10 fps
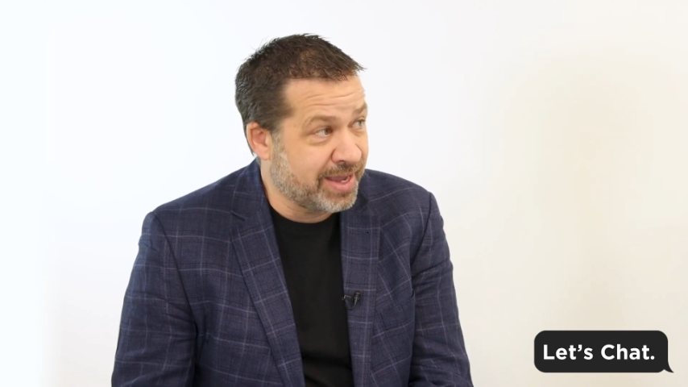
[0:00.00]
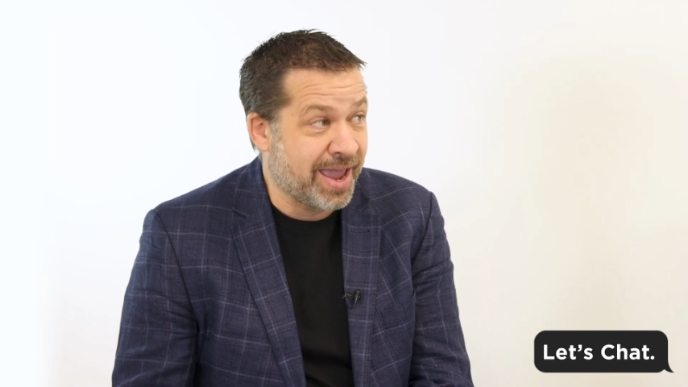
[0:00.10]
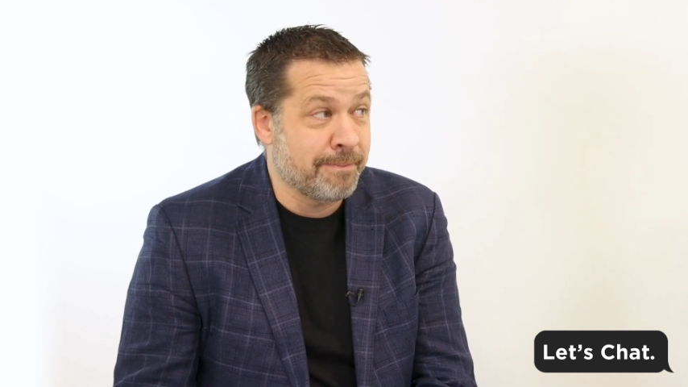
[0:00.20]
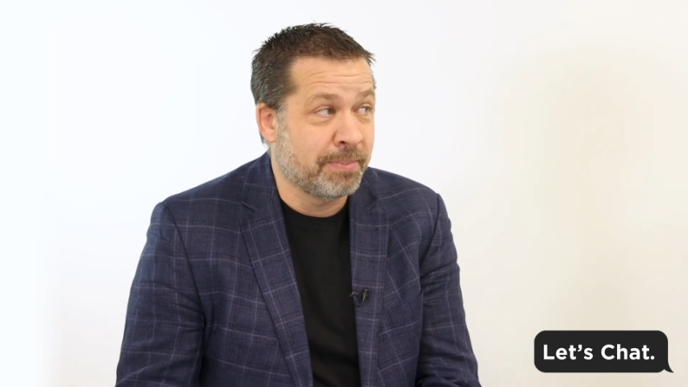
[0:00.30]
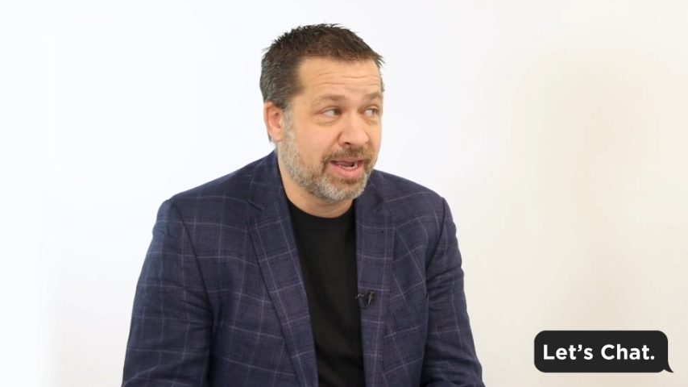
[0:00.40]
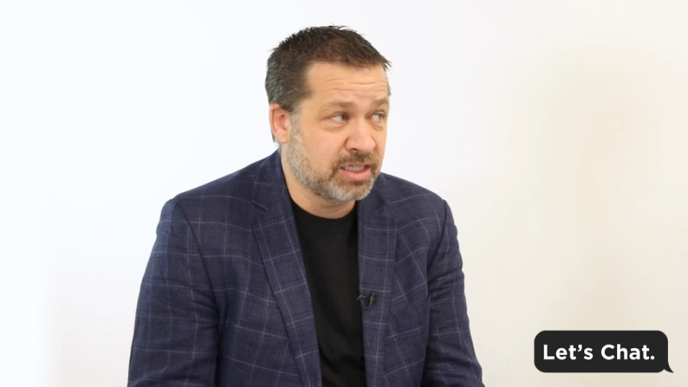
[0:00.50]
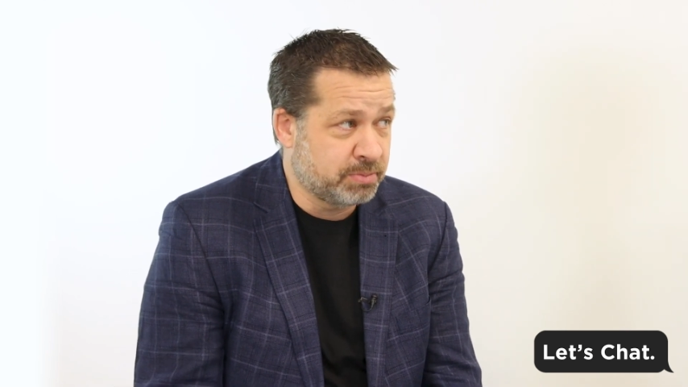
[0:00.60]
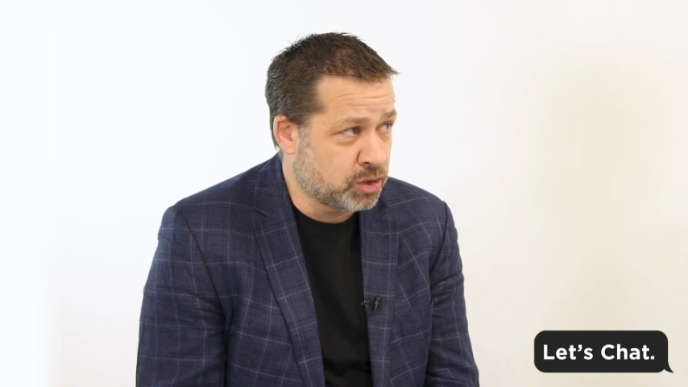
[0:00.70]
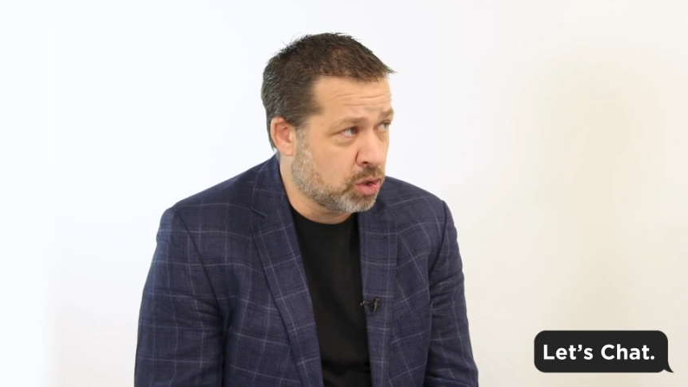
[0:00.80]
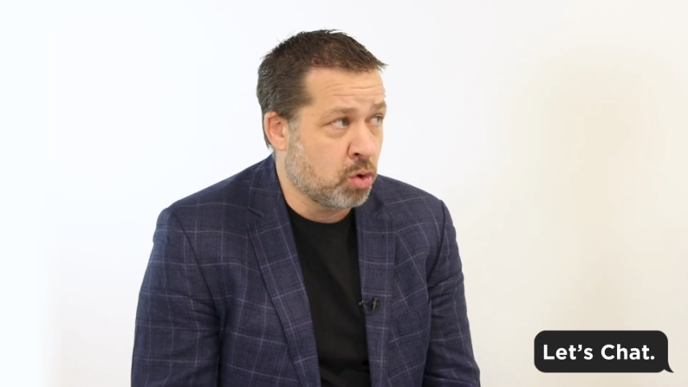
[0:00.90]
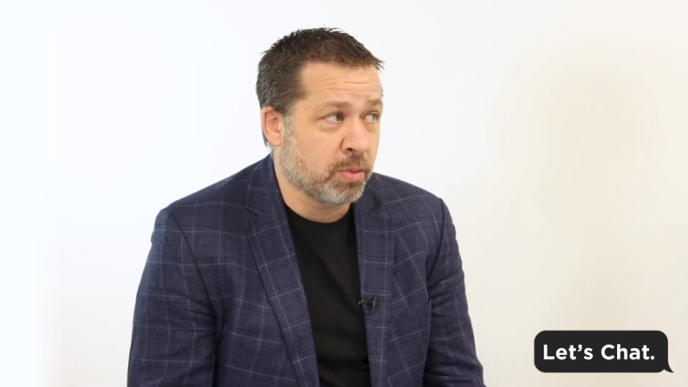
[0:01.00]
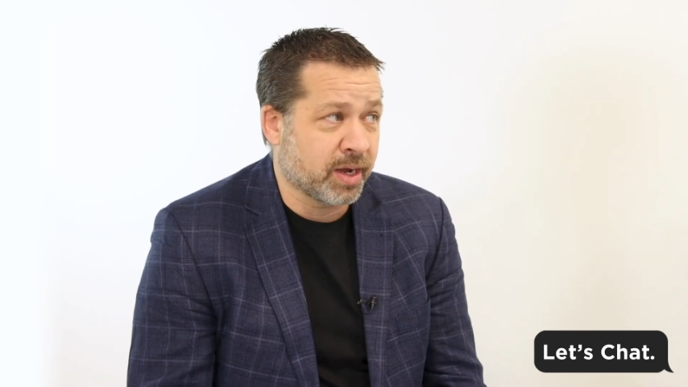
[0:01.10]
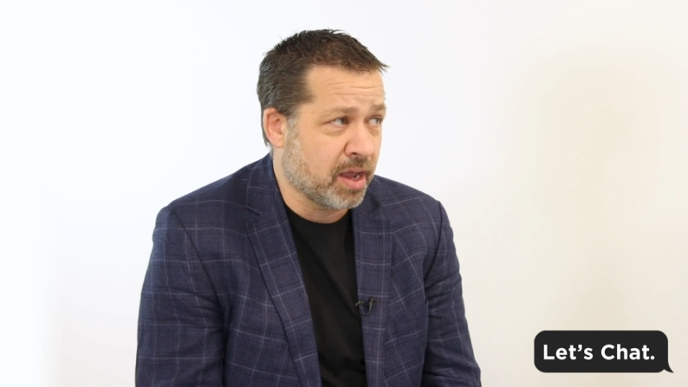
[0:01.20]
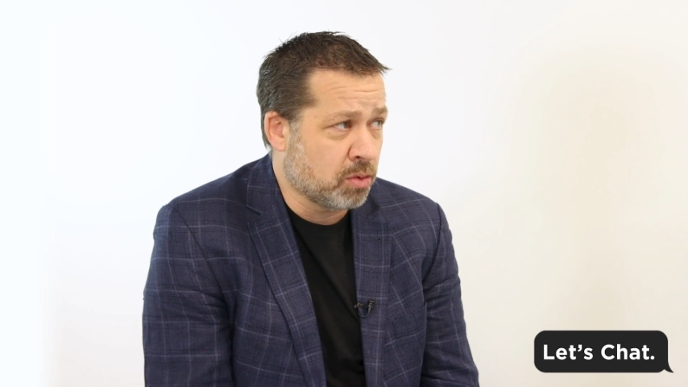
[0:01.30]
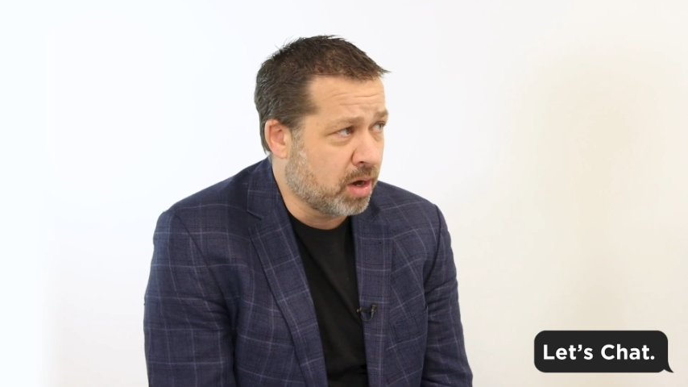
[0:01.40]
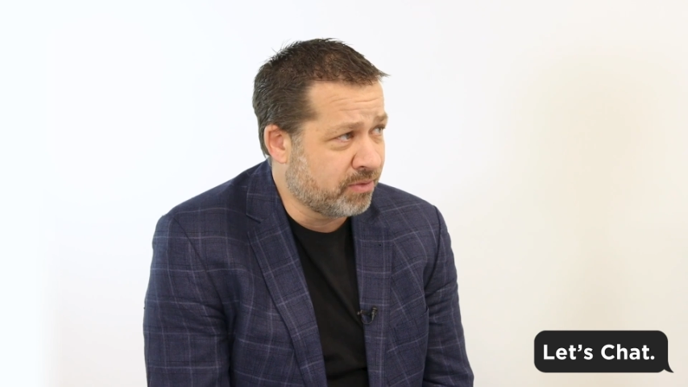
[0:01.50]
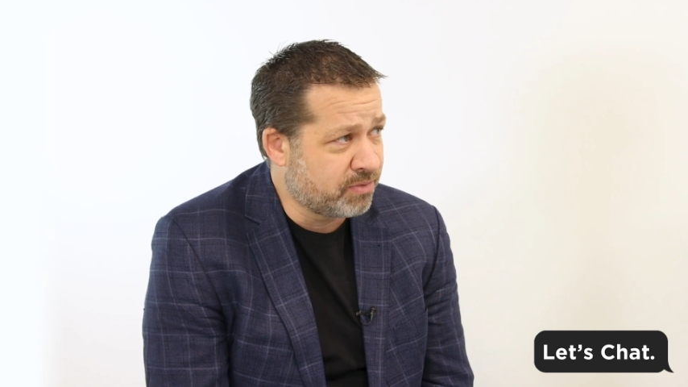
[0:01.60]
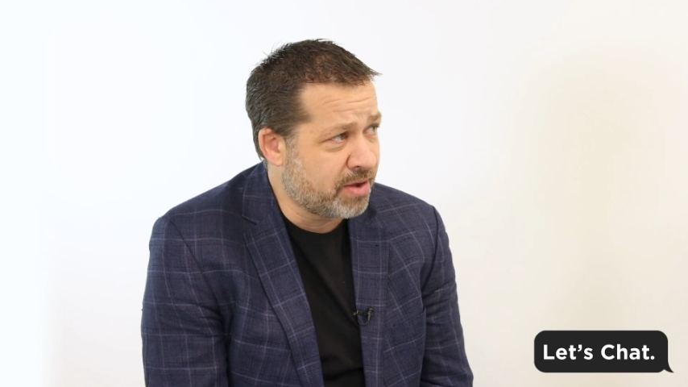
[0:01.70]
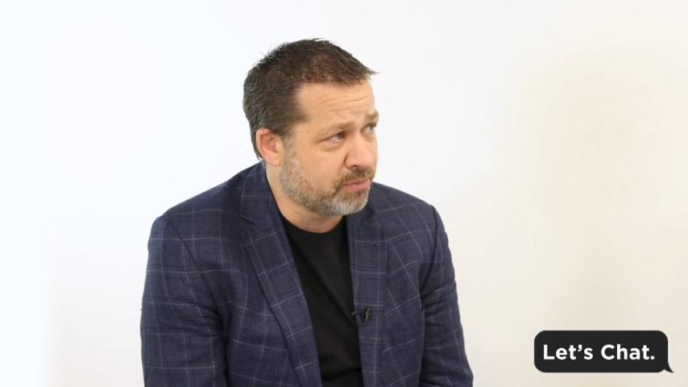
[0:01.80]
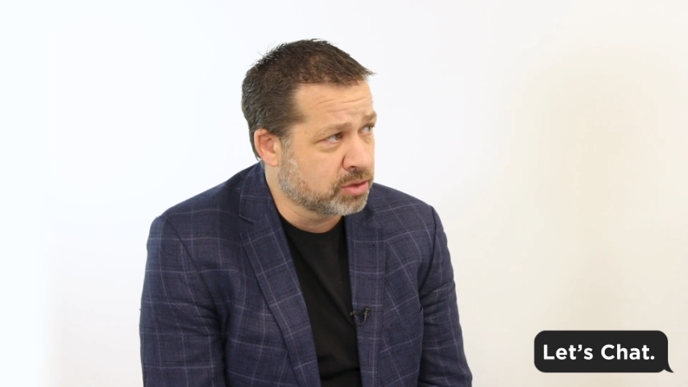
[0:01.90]
They can't buy as much home or can't
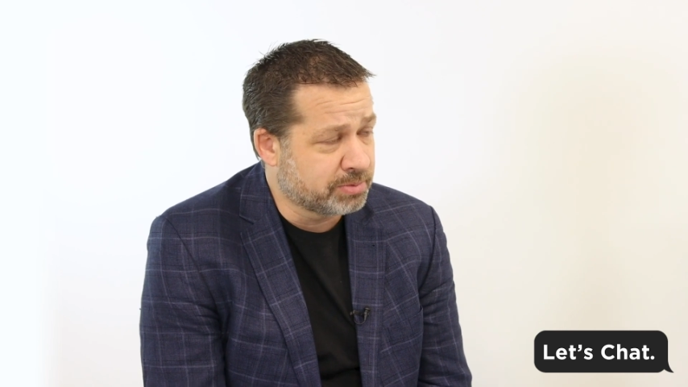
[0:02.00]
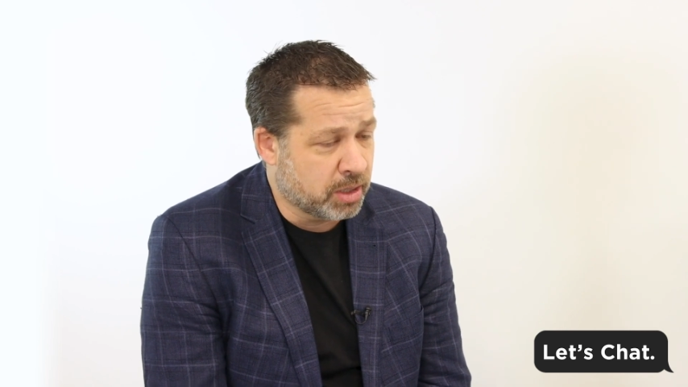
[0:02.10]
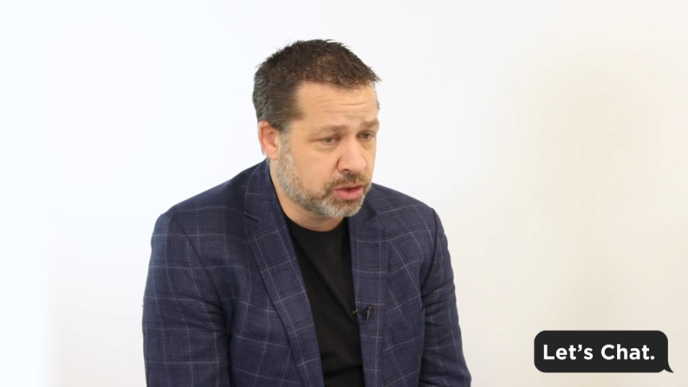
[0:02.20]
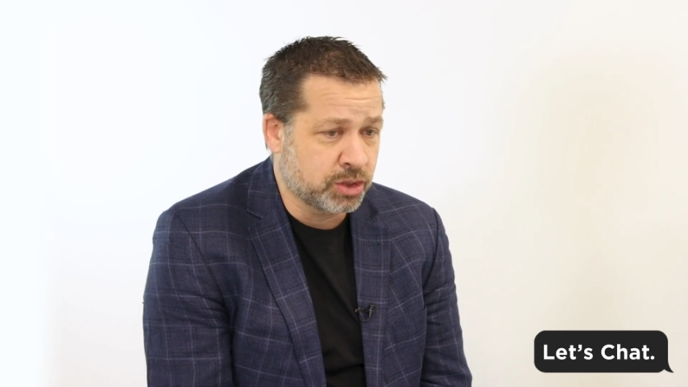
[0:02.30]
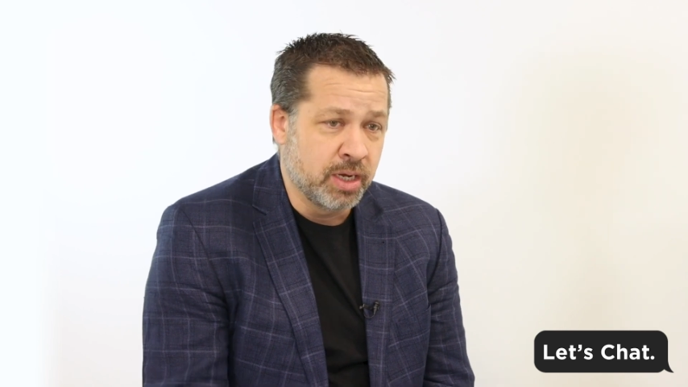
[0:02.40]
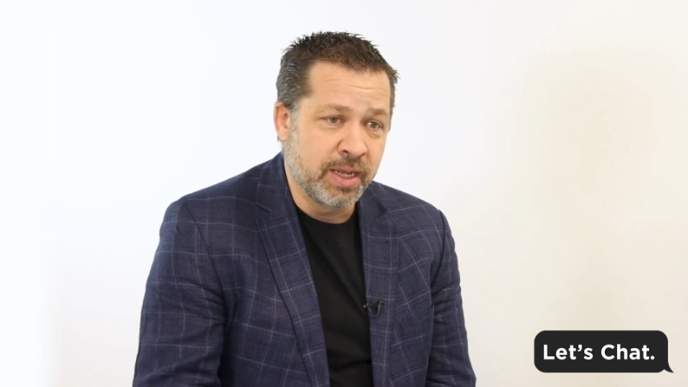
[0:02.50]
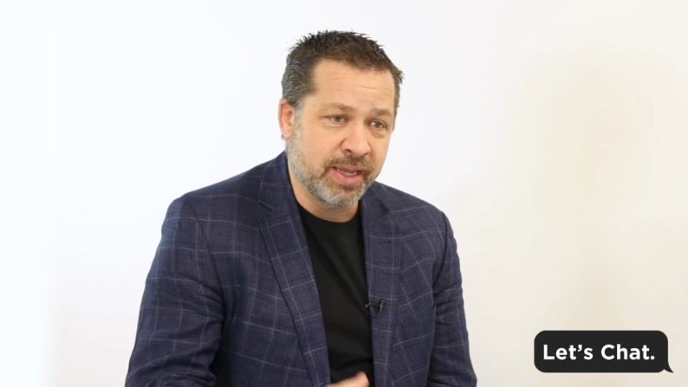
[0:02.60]
qualify for as much,